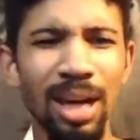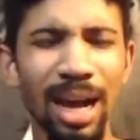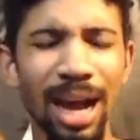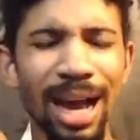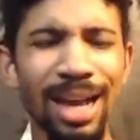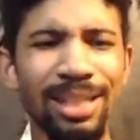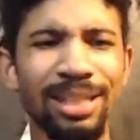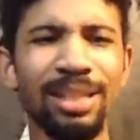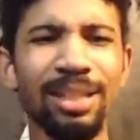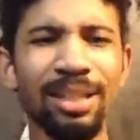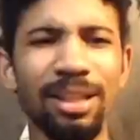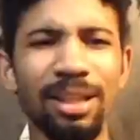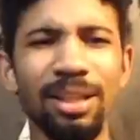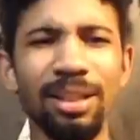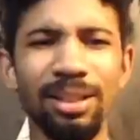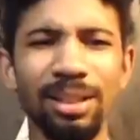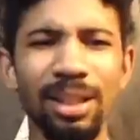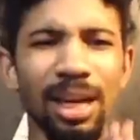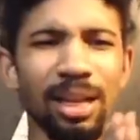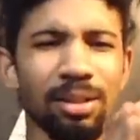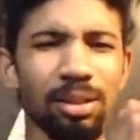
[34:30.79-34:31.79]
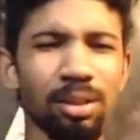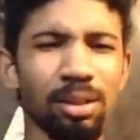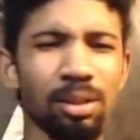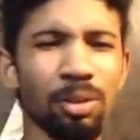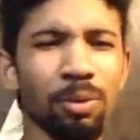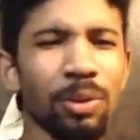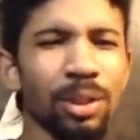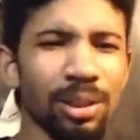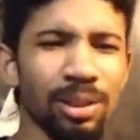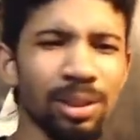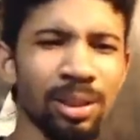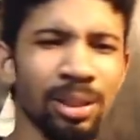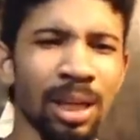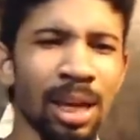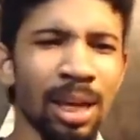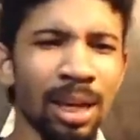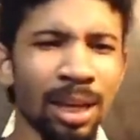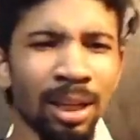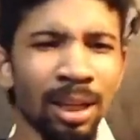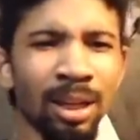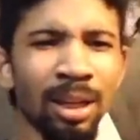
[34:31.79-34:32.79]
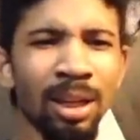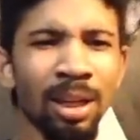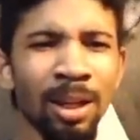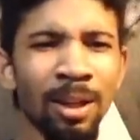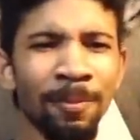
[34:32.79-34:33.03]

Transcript: I see this as a tweet saying,